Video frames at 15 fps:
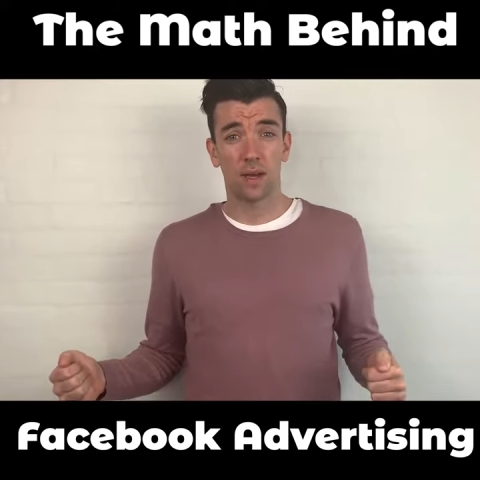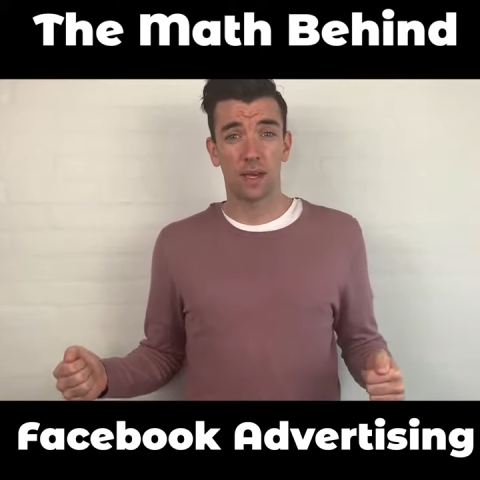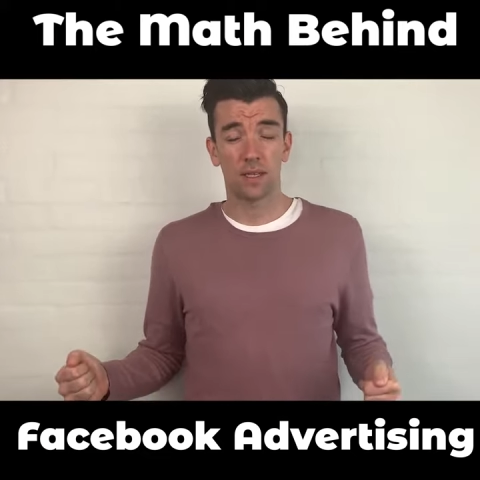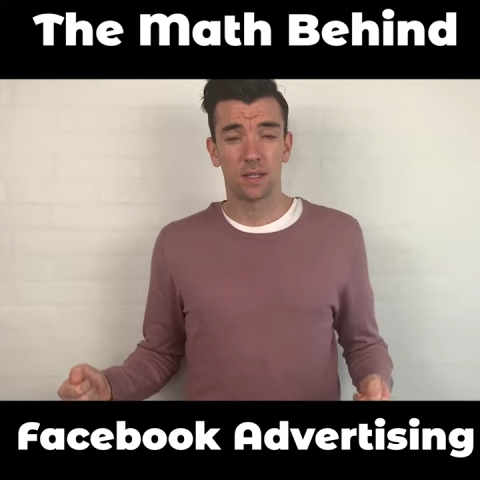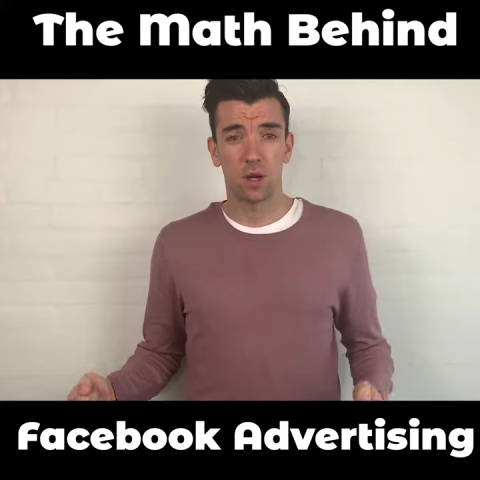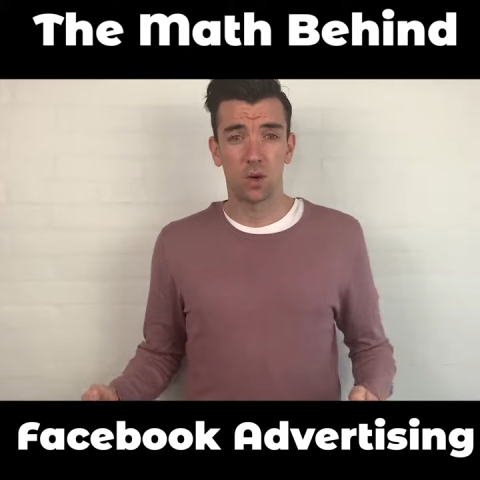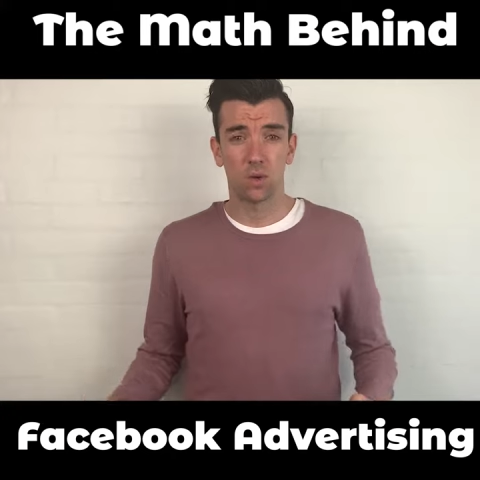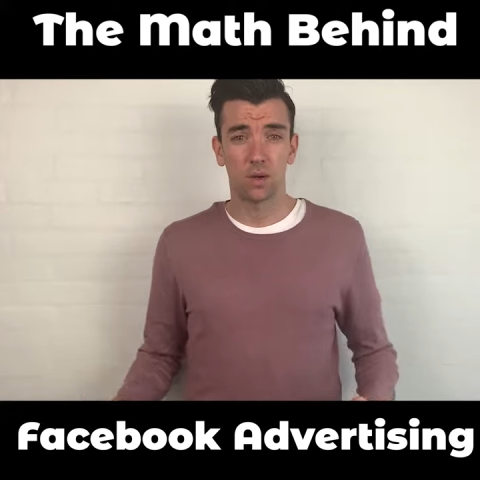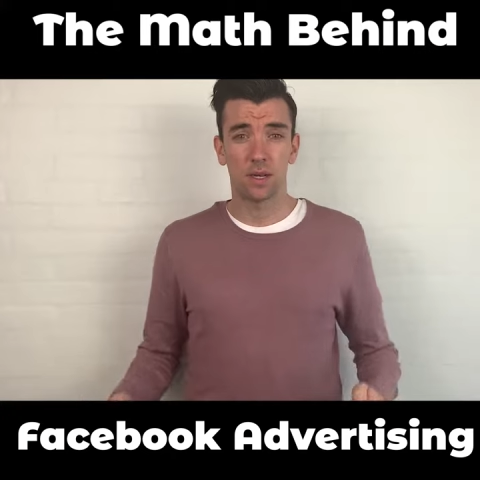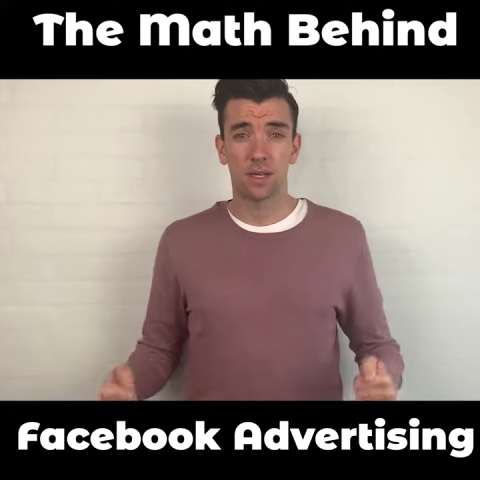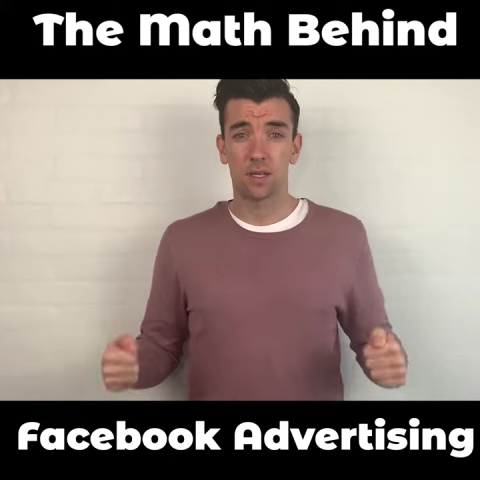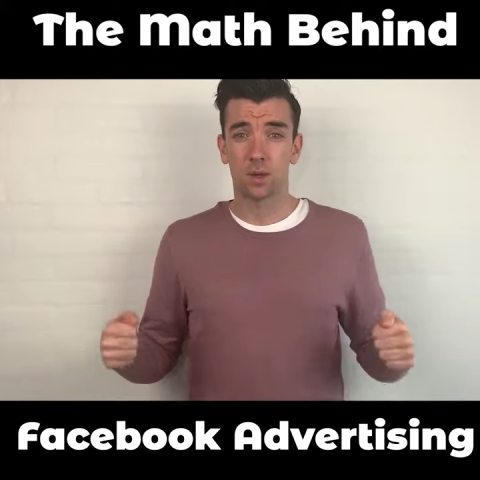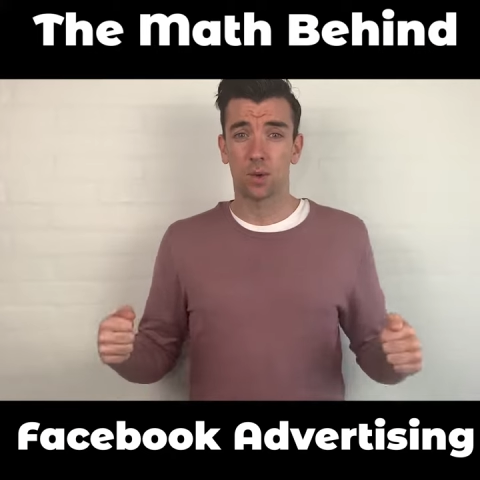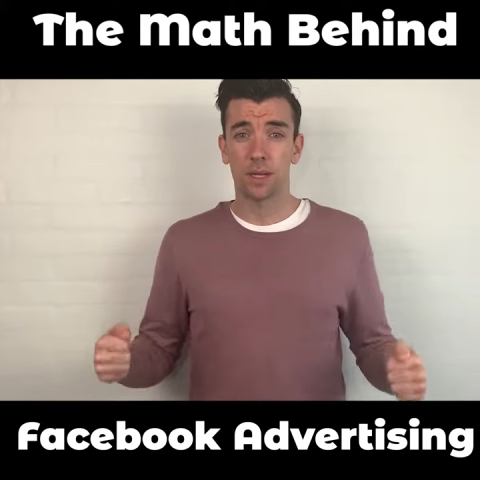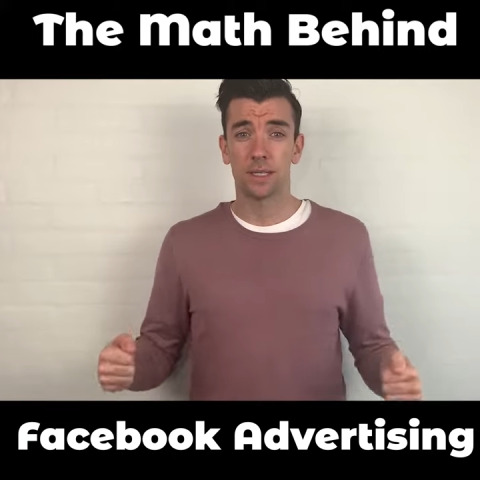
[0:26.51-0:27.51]
is only
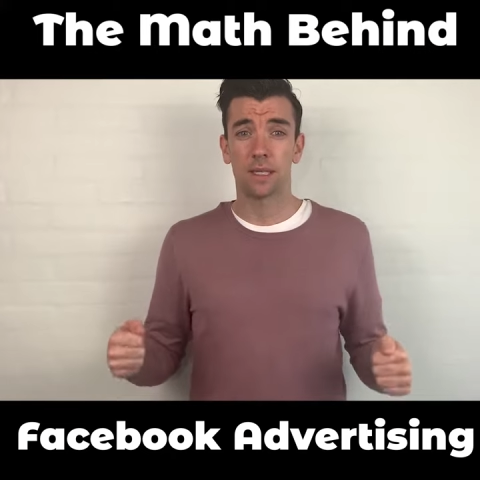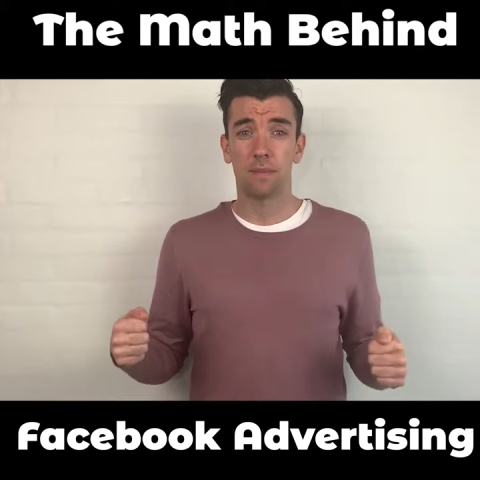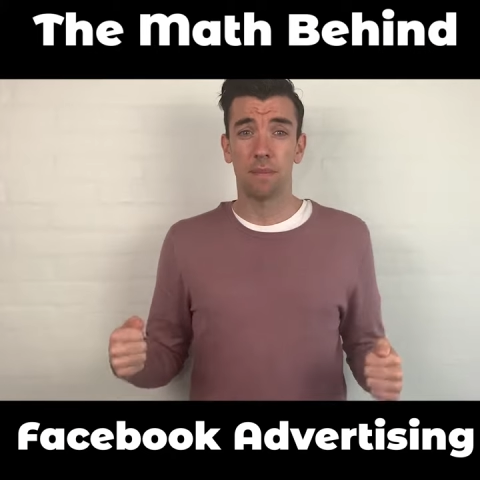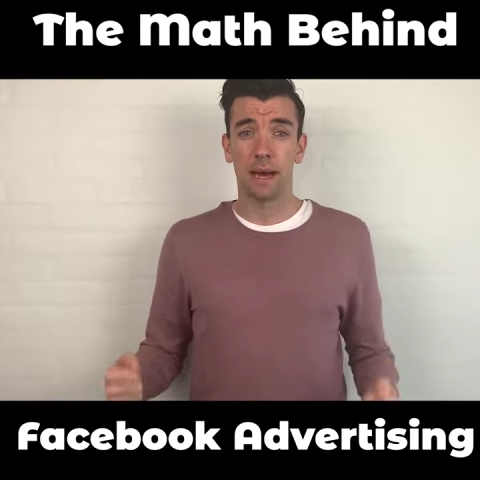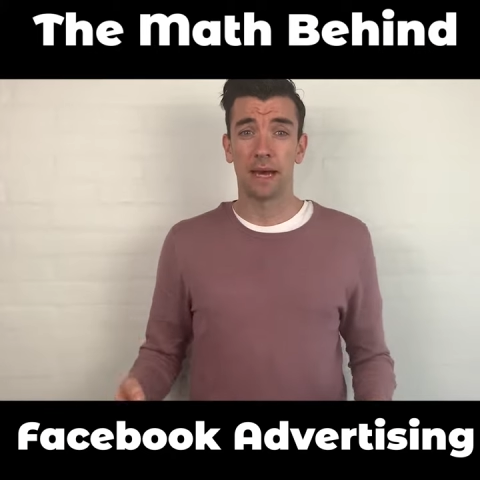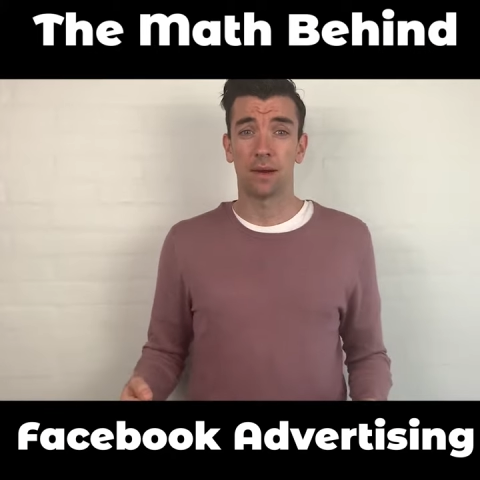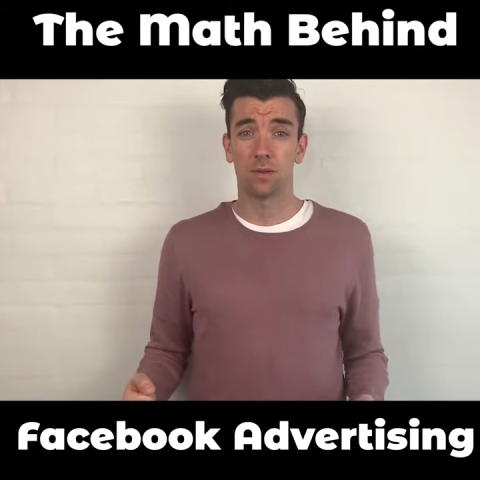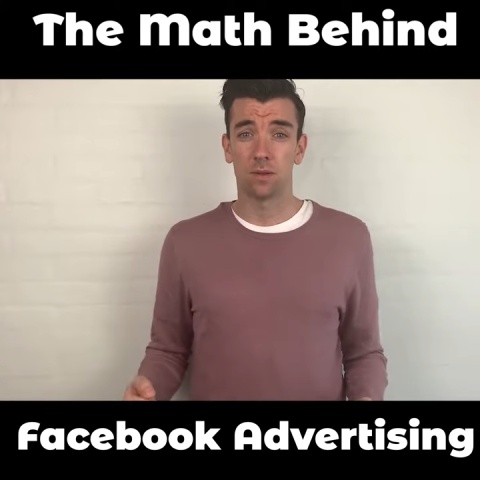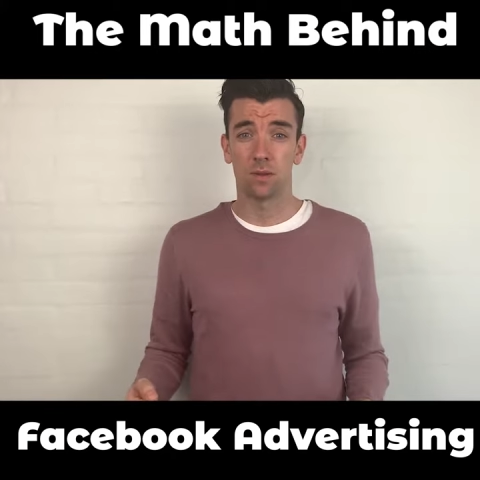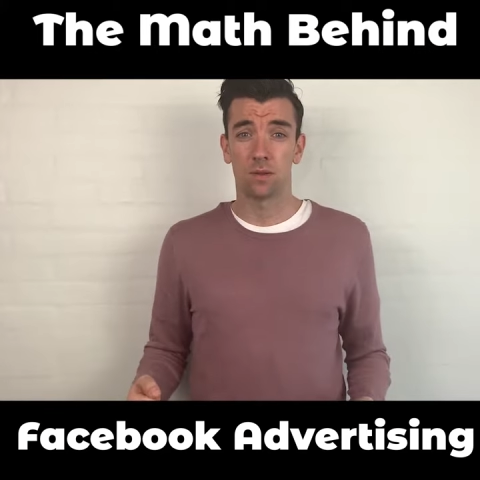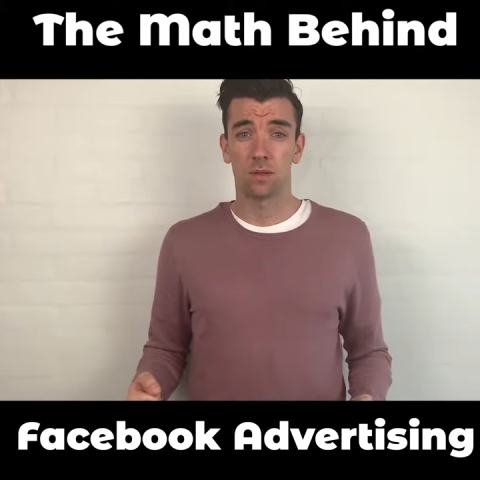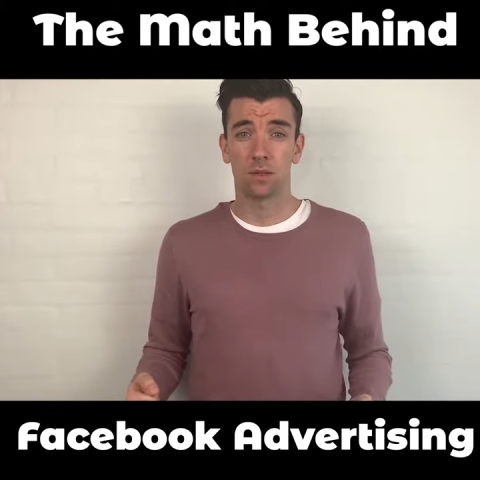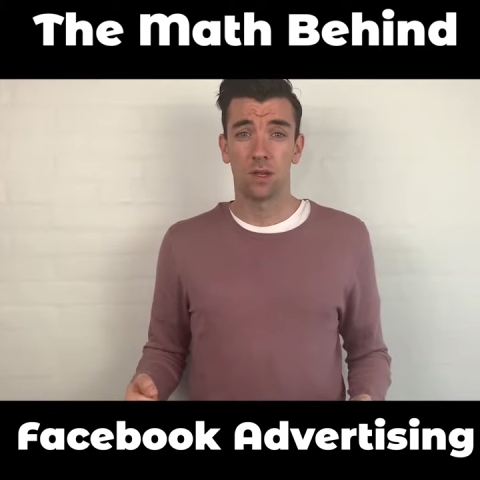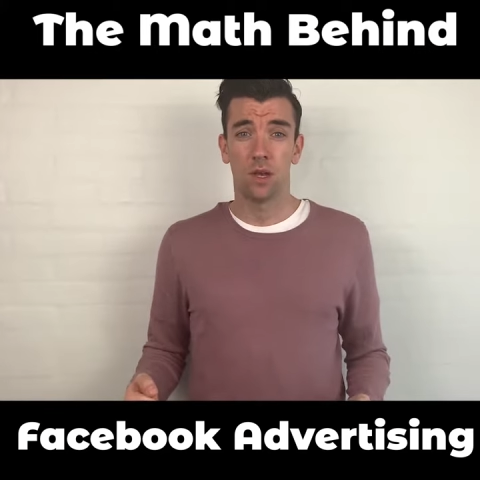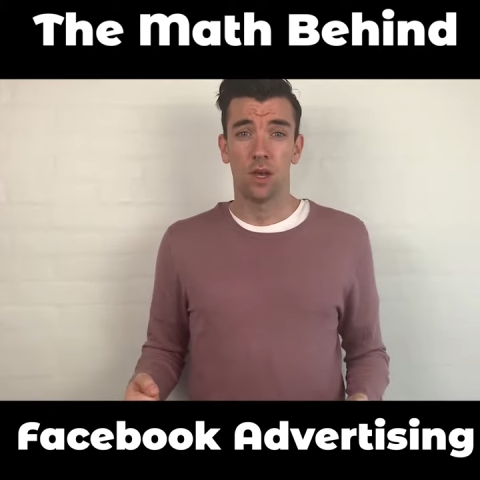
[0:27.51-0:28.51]

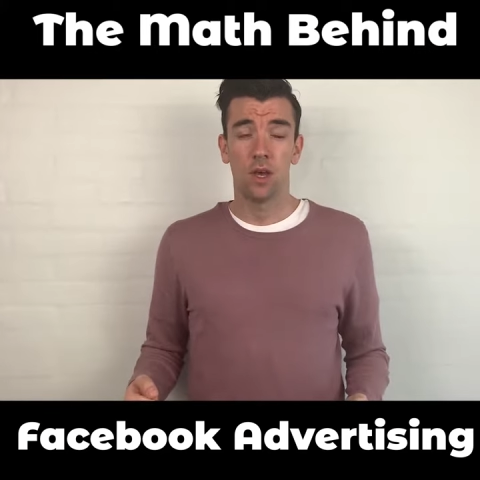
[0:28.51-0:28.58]
£20,